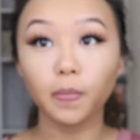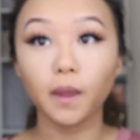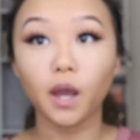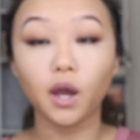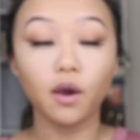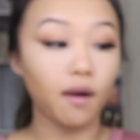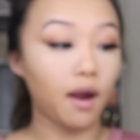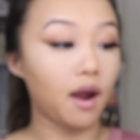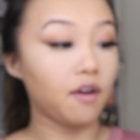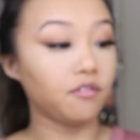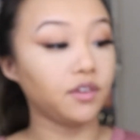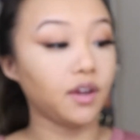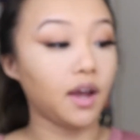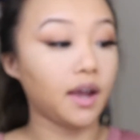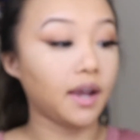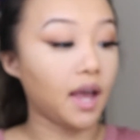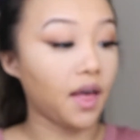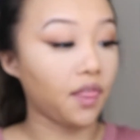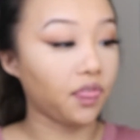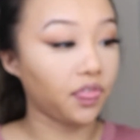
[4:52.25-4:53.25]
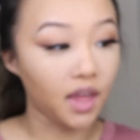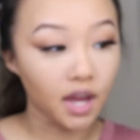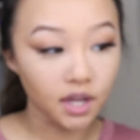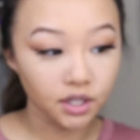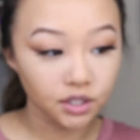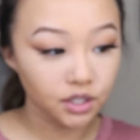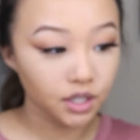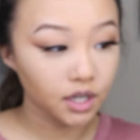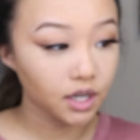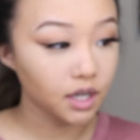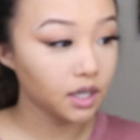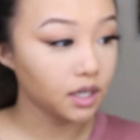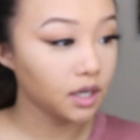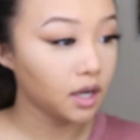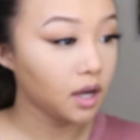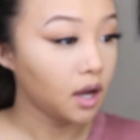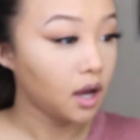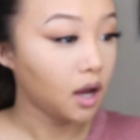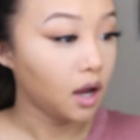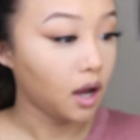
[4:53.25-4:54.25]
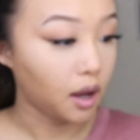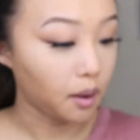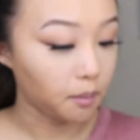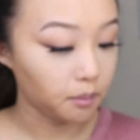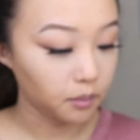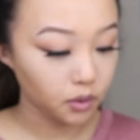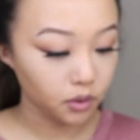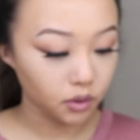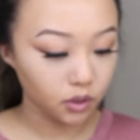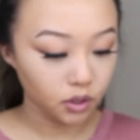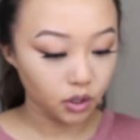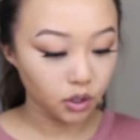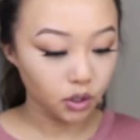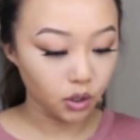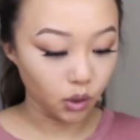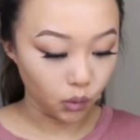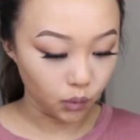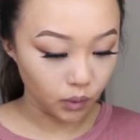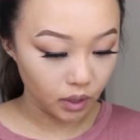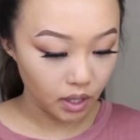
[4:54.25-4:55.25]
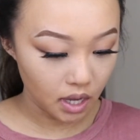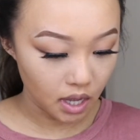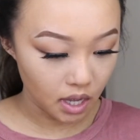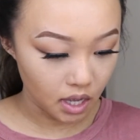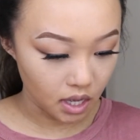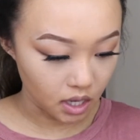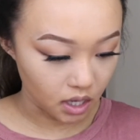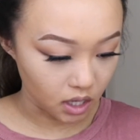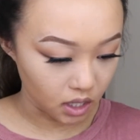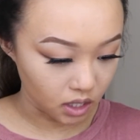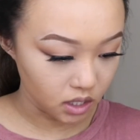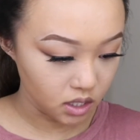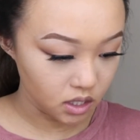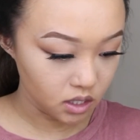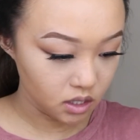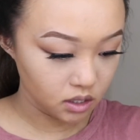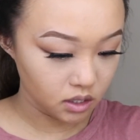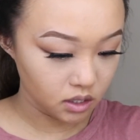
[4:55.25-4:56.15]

Alright, after I get that done, I'm gonna go ahead